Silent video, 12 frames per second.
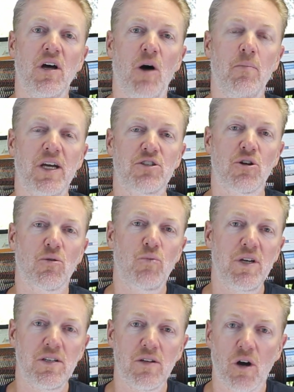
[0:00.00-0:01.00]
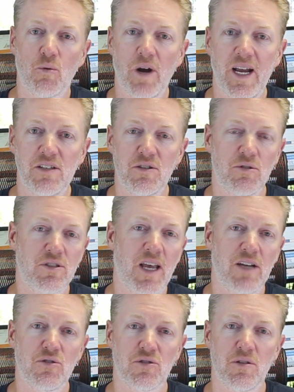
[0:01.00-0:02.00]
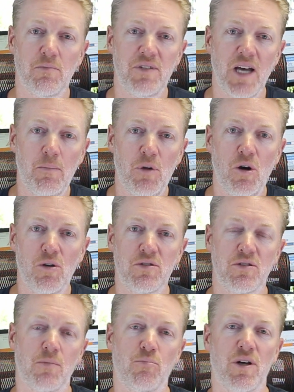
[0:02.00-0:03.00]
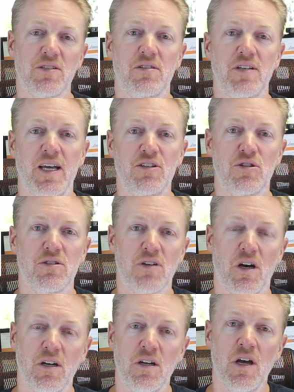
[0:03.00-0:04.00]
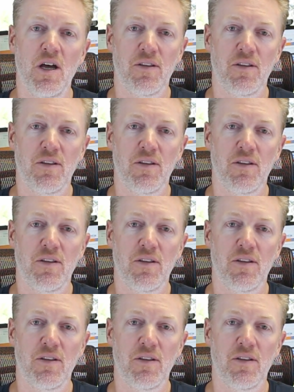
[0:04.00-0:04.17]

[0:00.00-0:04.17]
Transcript: I'll make sure we arrange, schedule some demos and some presentations on